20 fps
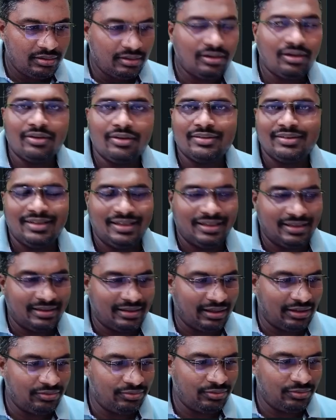dot select
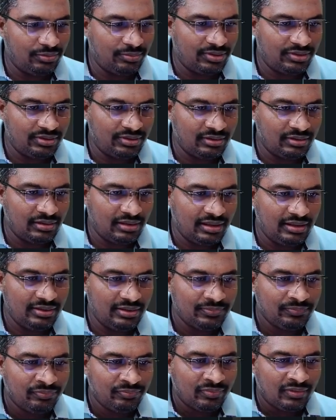transformation, right?
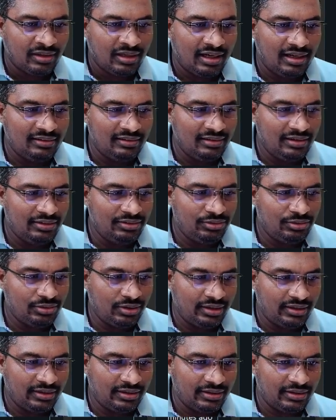And then
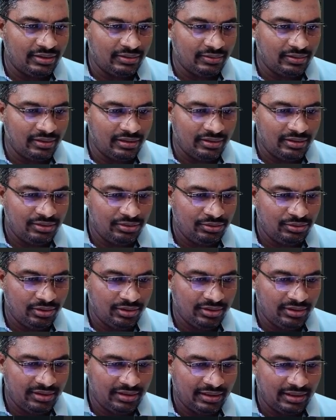join, okay,
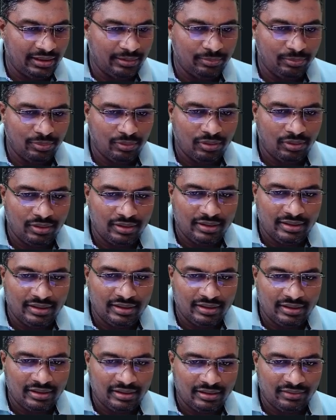joining employee
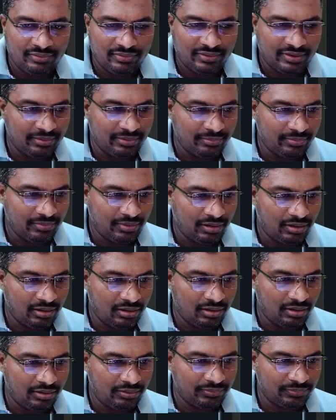data frame
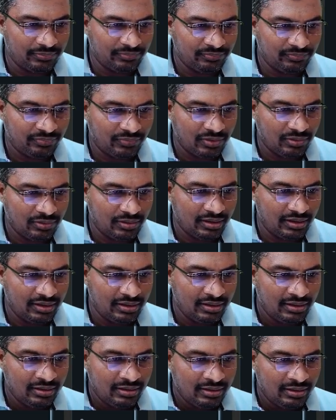on, okay,
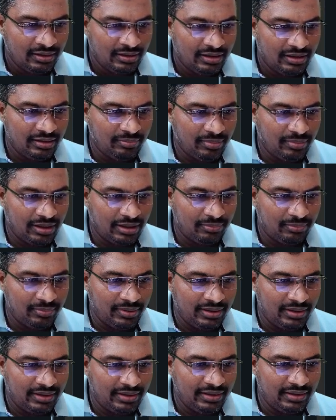
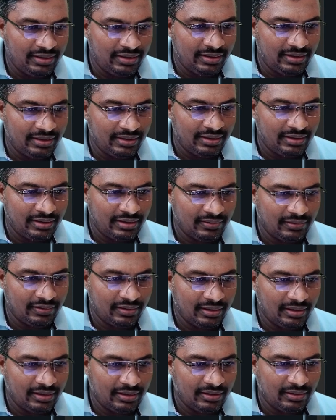department D,
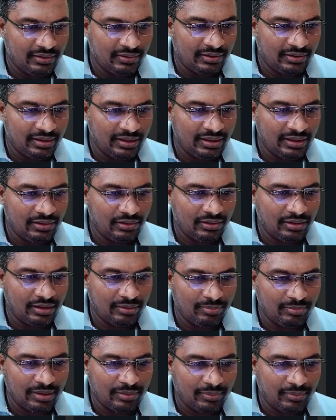okay, on E dot
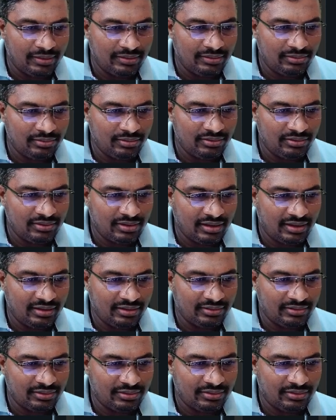department. So this
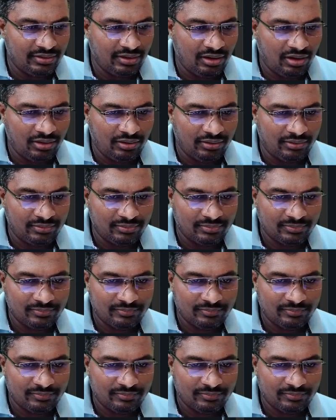condition, see, on,